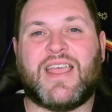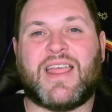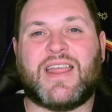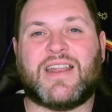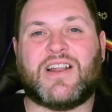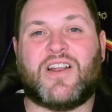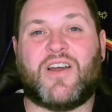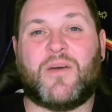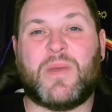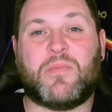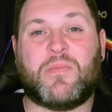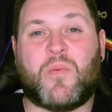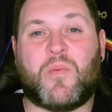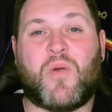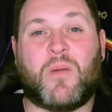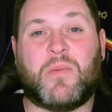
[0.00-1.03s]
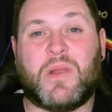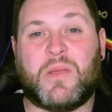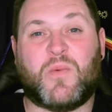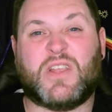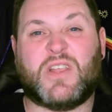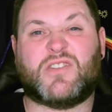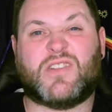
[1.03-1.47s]
and a lot of people
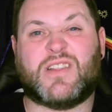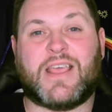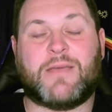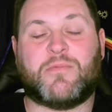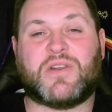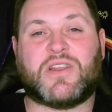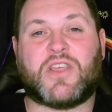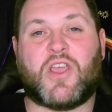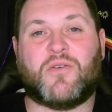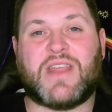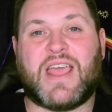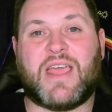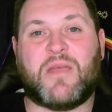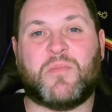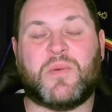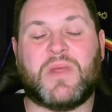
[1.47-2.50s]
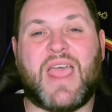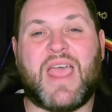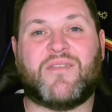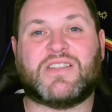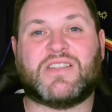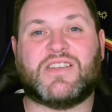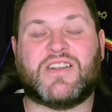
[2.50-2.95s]
probably wished that they would go down. But
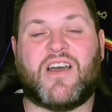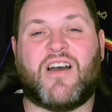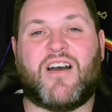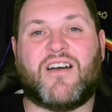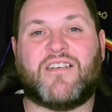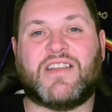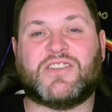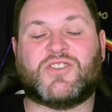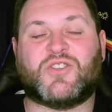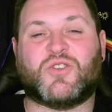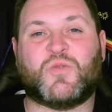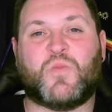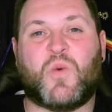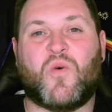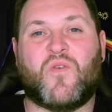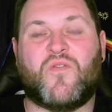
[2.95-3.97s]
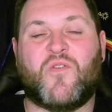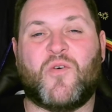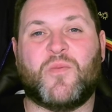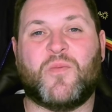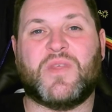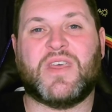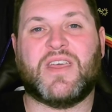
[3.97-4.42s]
Everton are in such poor
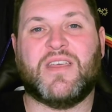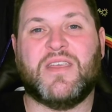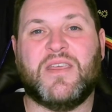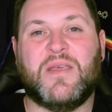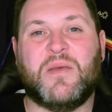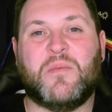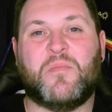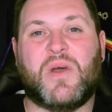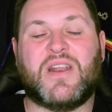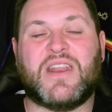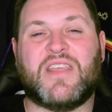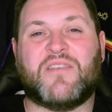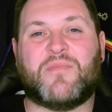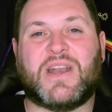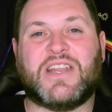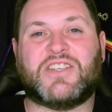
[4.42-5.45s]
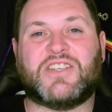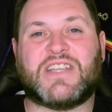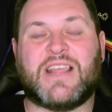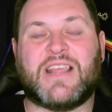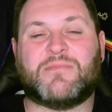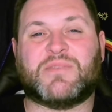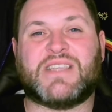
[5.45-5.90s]
form that Burnley have managed
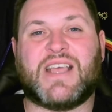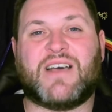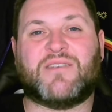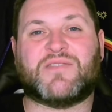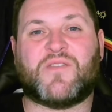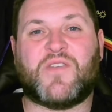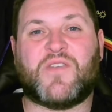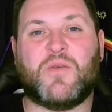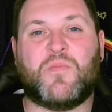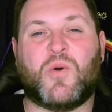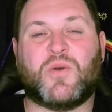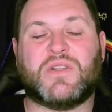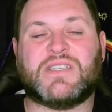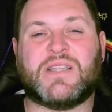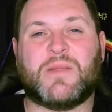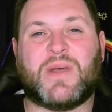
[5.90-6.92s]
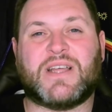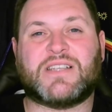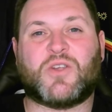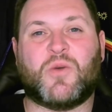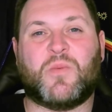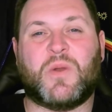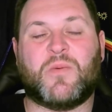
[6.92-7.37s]
to get themselves a few points in the
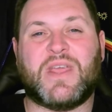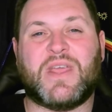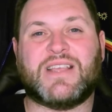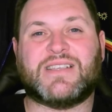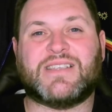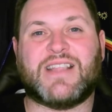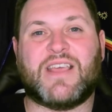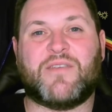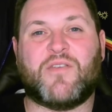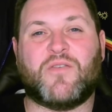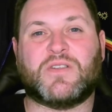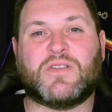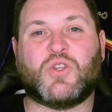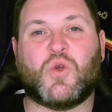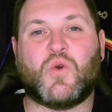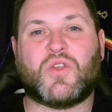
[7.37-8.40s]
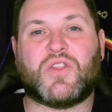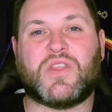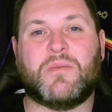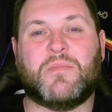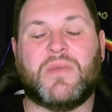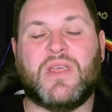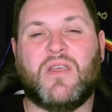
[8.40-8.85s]
past couple of weeks, and they've overtook
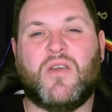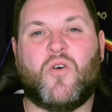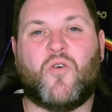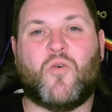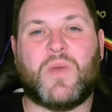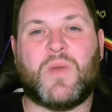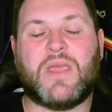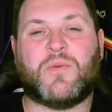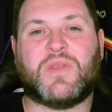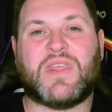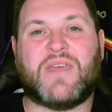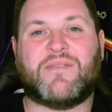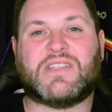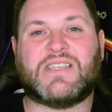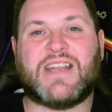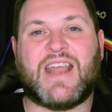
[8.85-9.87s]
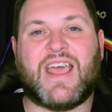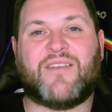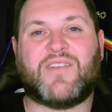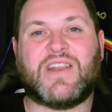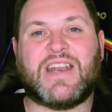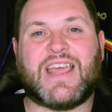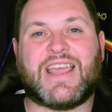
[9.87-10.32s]
them, albeit with Everton
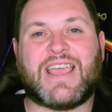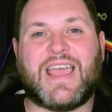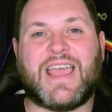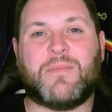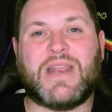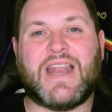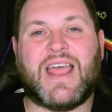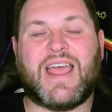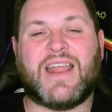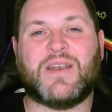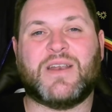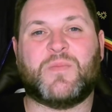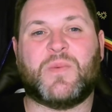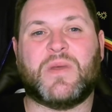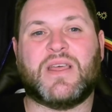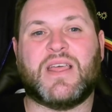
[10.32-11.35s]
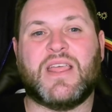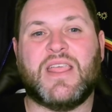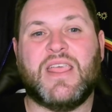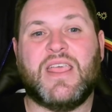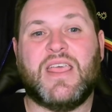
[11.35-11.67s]
having a game in hand. But